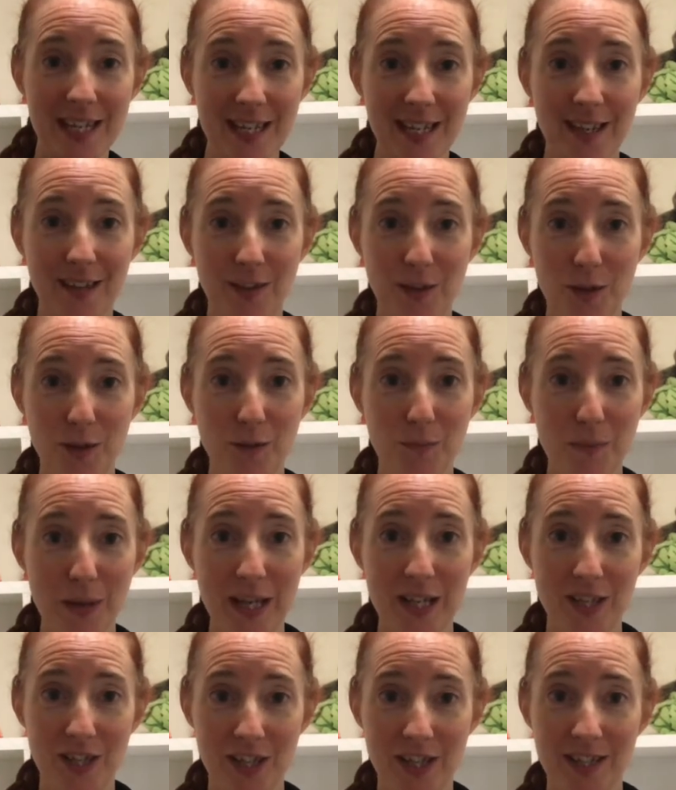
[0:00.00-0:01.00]
those
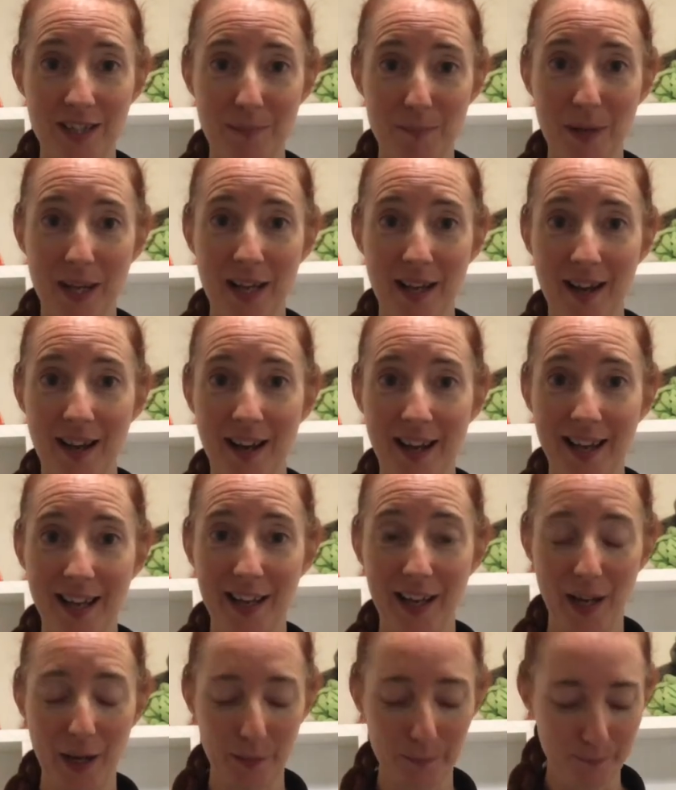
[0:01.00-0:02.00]
pitches being high and
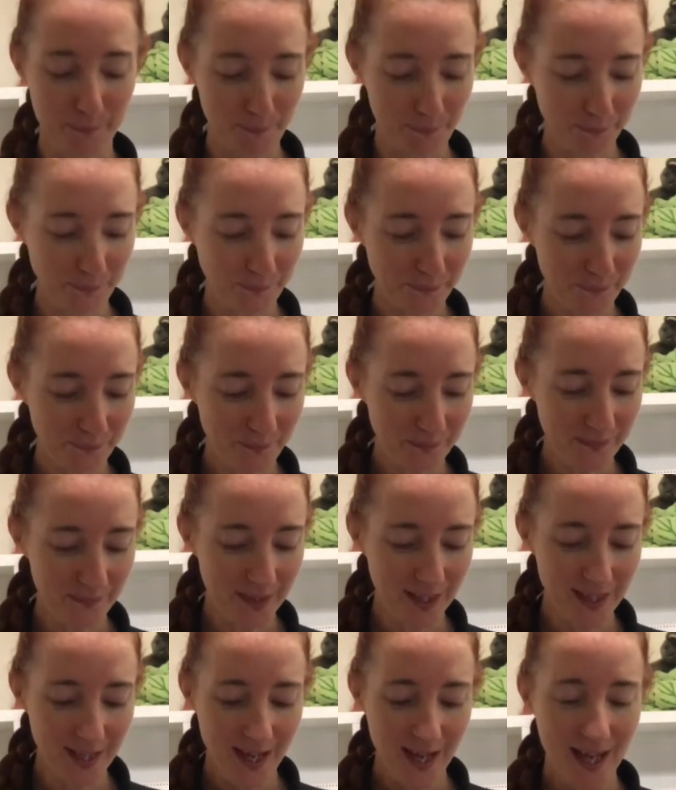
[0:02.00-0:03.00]
low.
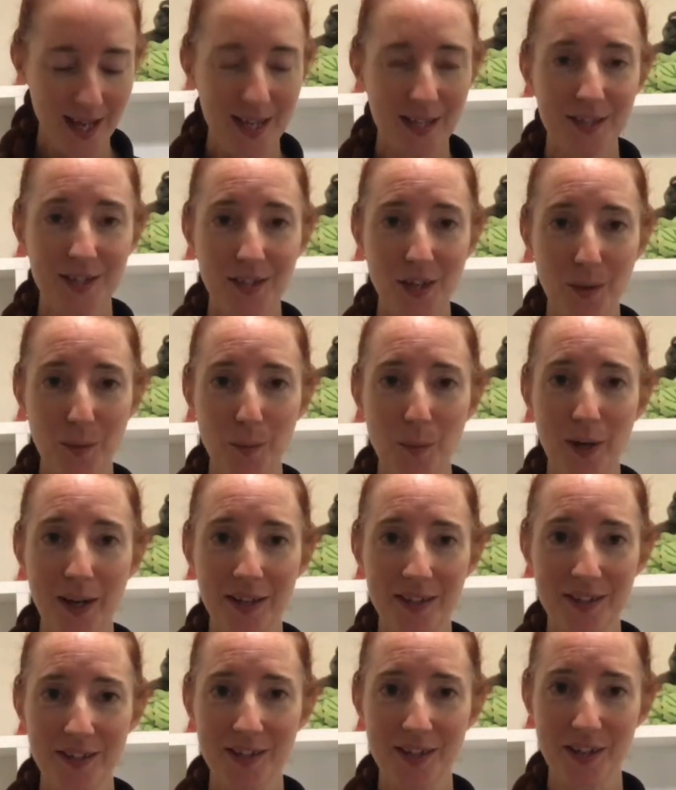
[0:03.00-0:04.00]
So we're going to
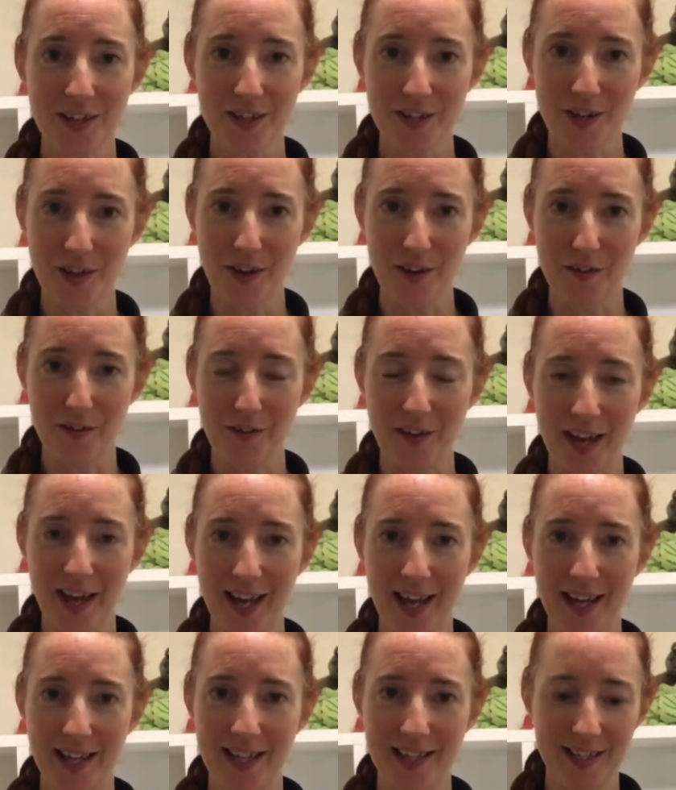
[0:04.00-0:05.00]
start off,
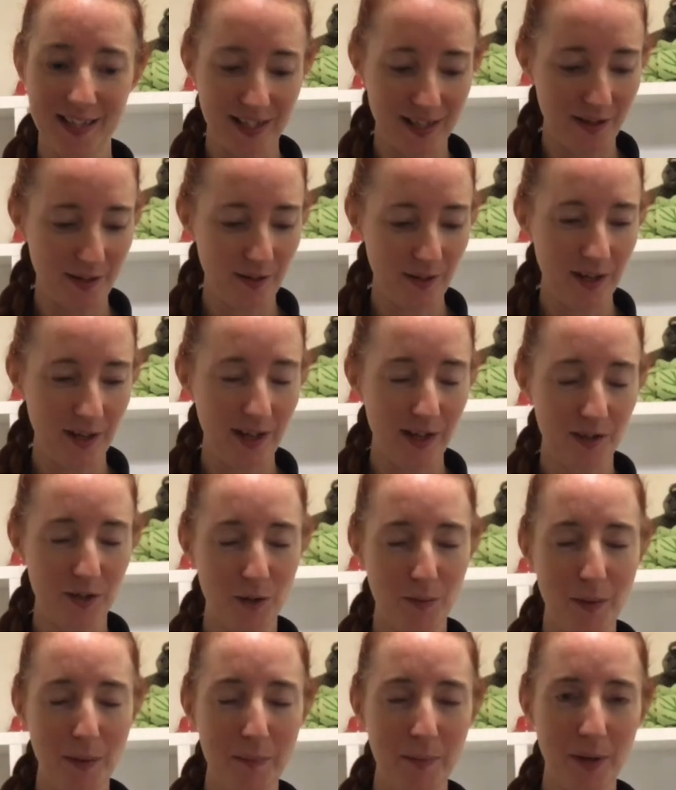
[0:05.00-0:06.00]
and do you
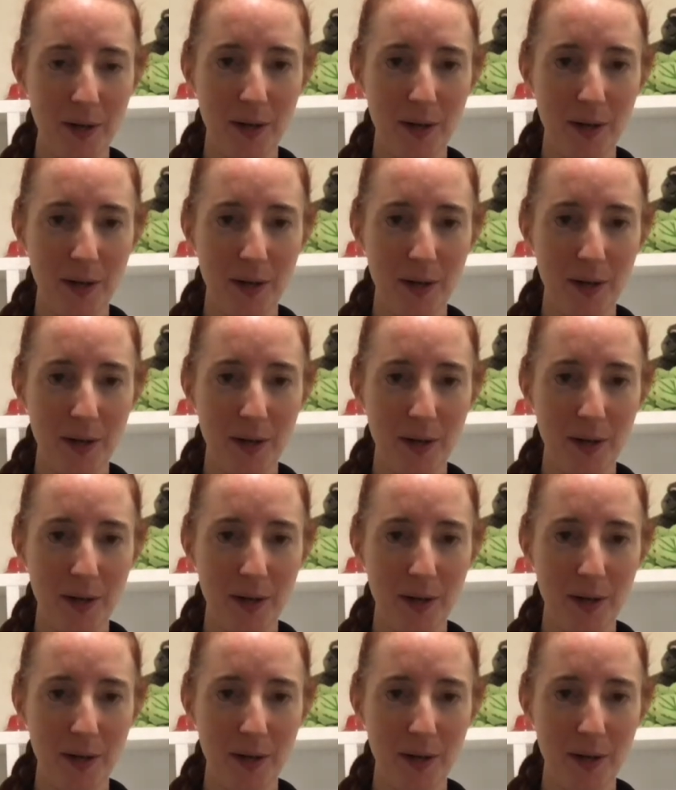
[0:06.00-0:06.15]
remember